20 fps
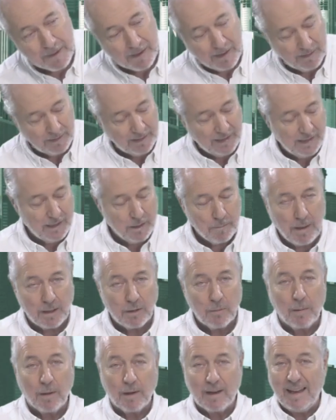Le he
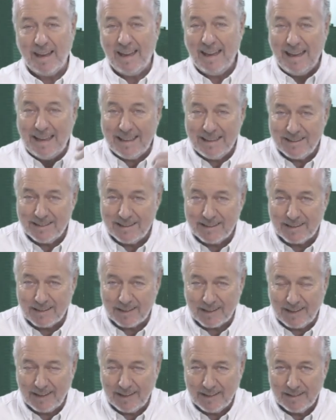llamado para que
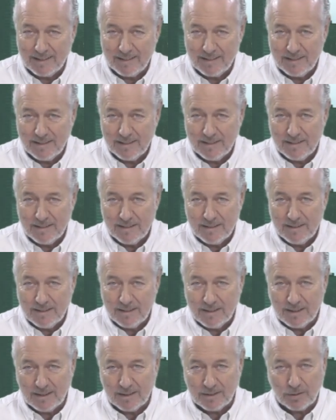entre.
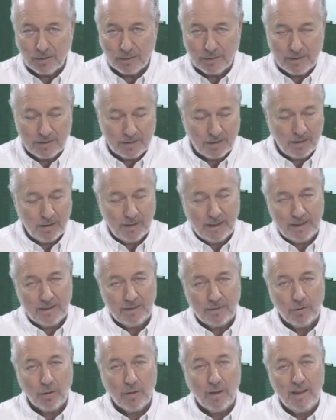Entonces le he
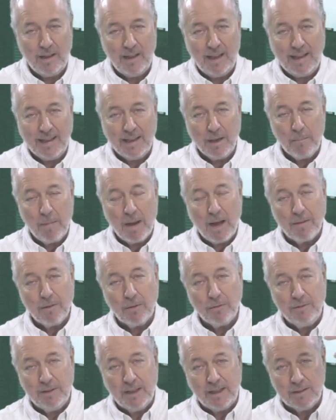dicho, le he
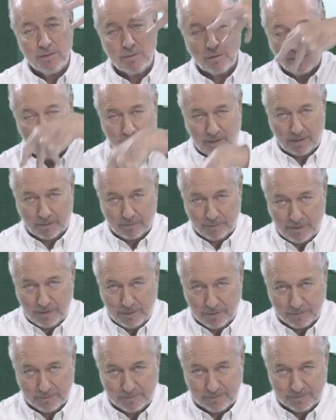llamado dentro de la
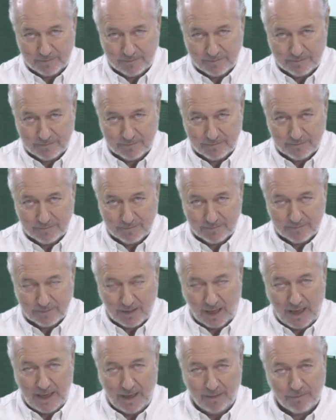reunión.
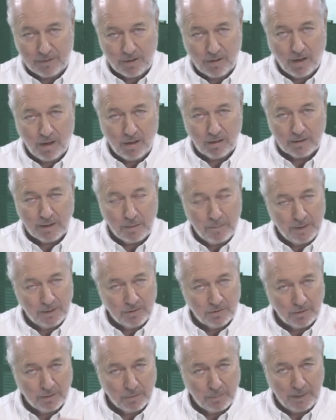I have called him
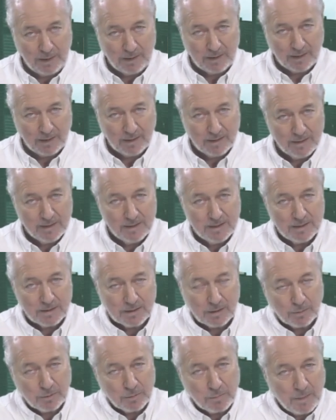into the meeting.
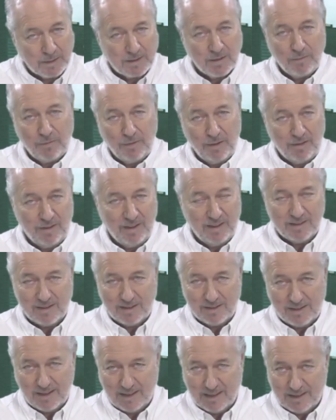Somos más
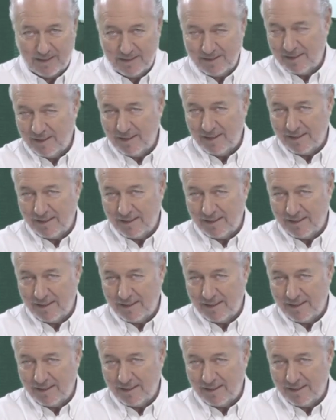eficientes en inglés en